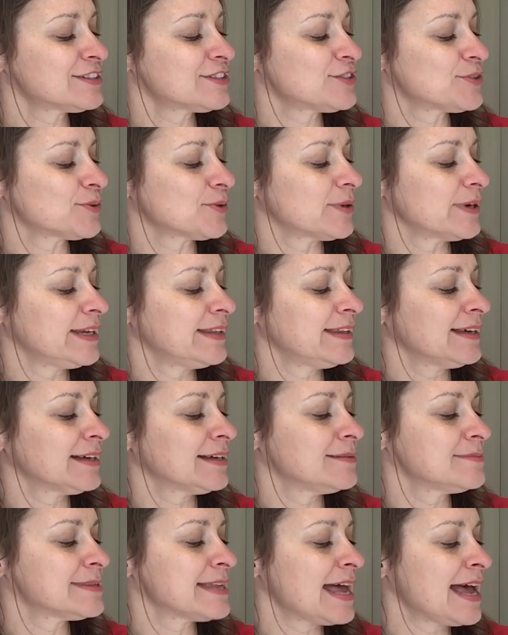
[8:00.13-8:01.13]
story that
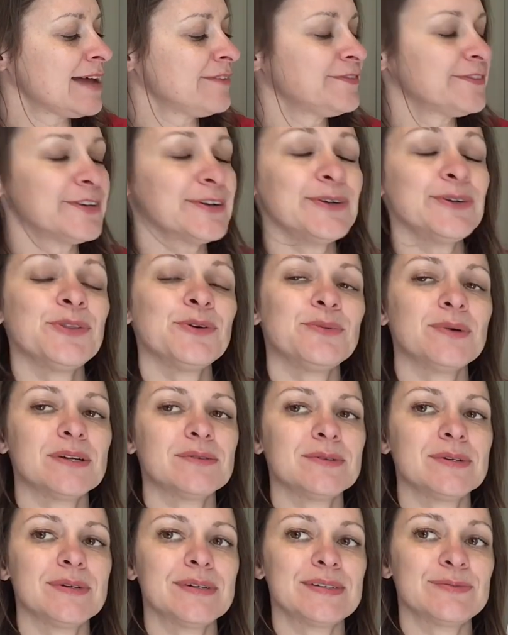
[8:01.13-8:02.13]
comes after the one
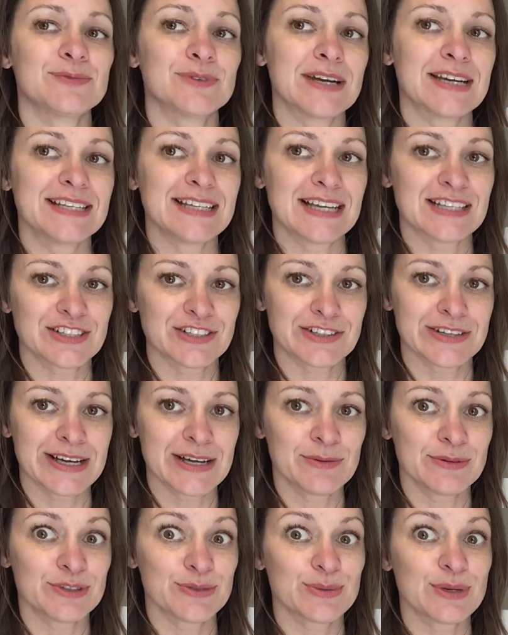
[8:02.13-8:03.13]
we read yesterday,
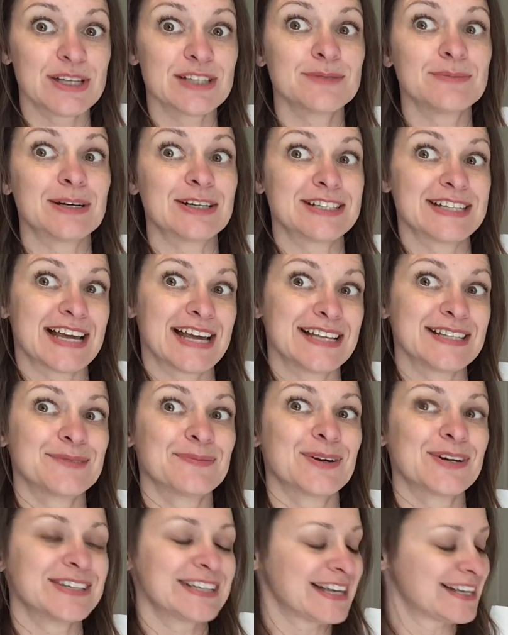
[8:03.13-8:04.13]
which was Martez.
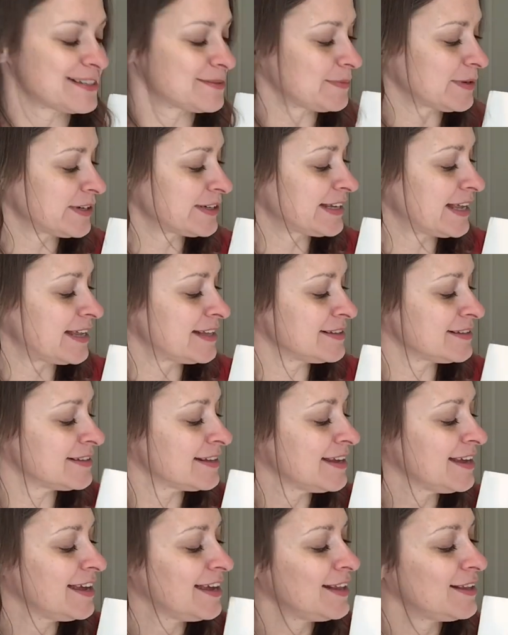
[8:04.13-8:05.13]

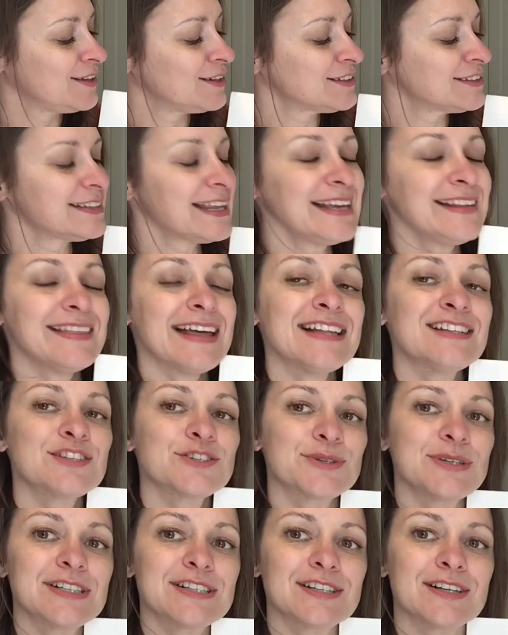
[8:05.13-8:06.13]
Looks like that
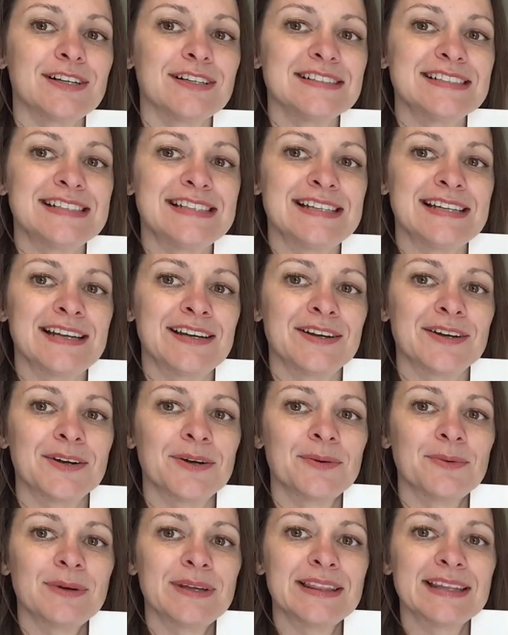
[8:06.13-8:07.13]
story is called
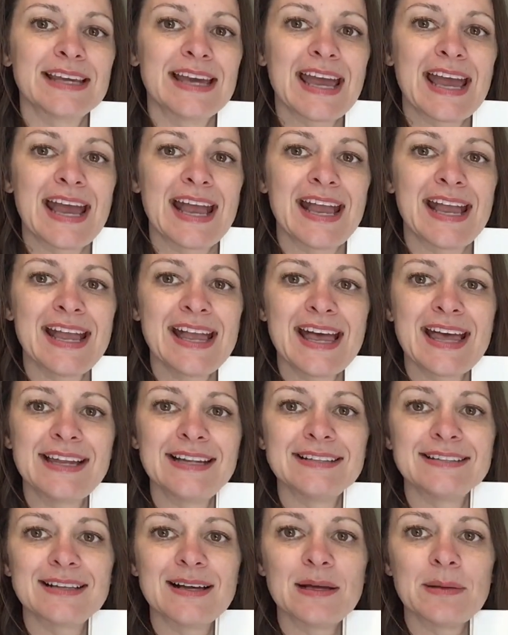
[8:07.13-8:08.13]
Dinner with Kay, and
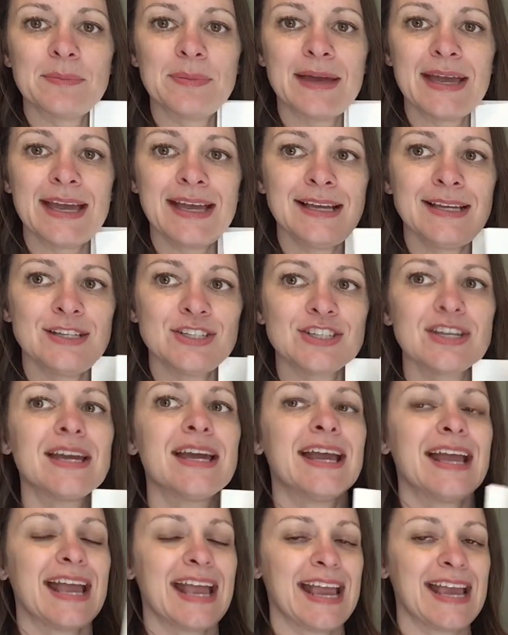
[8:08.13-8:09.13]
it's on page
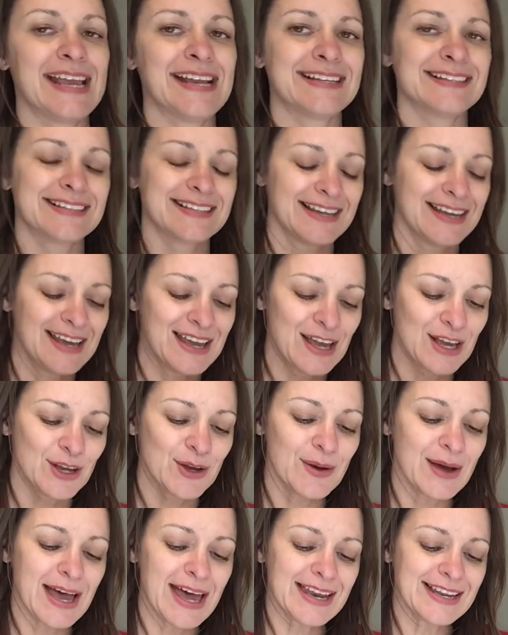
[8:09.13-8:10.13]
8.
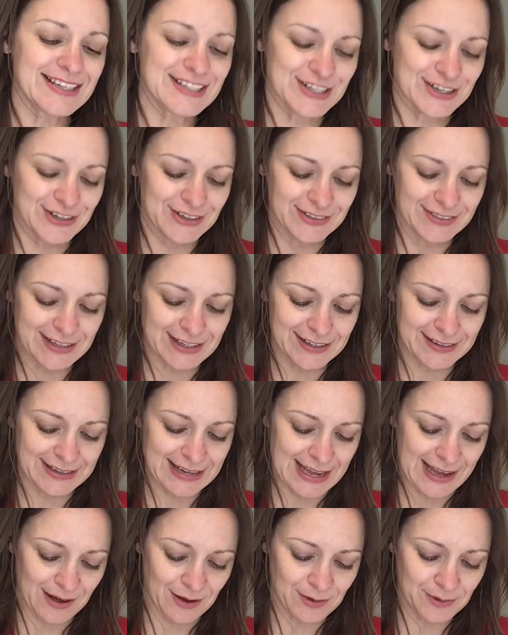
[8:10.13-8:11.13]
Go ahead and turn there
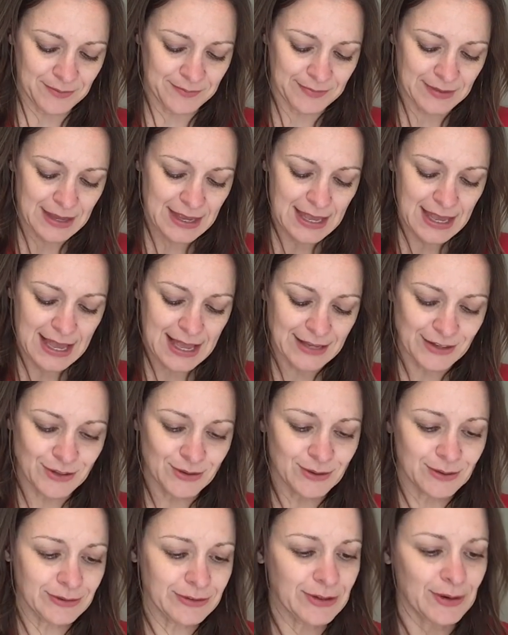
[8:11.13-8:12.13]
now, and
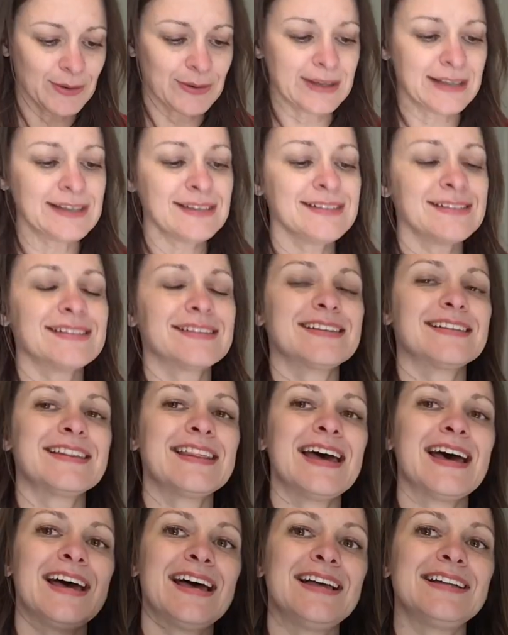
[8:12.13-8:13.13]
you'll notice
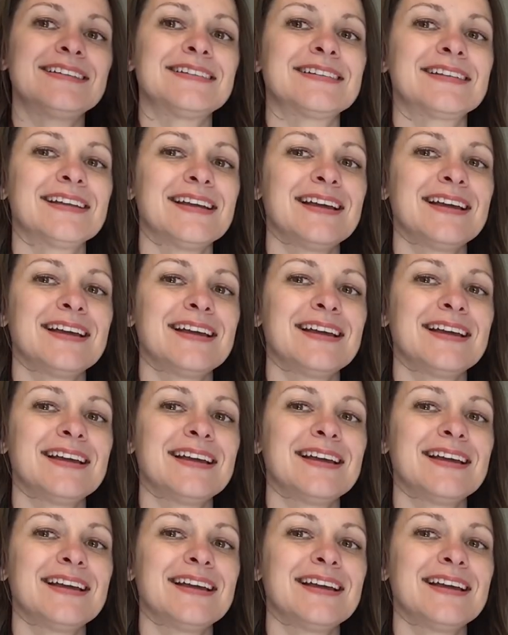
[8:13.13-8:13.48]
that